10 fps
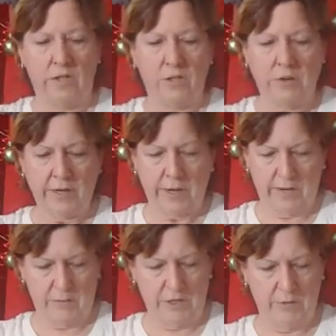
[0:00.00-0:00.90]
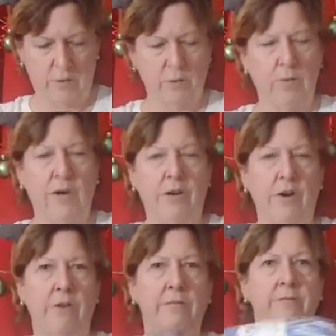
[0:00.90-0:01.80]
So I got a bunch of blue and white
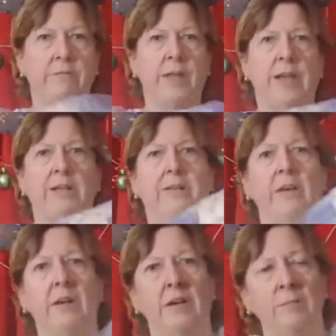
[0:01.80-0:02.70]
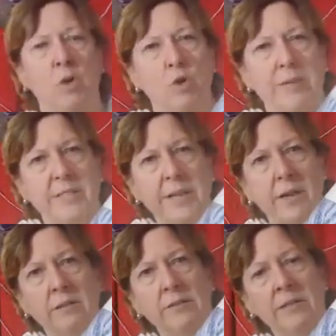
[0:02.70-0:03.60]
yarn at the um, Hobbii
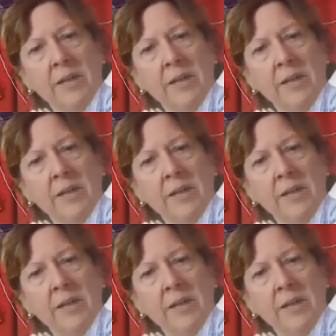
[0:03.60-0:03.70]
sale.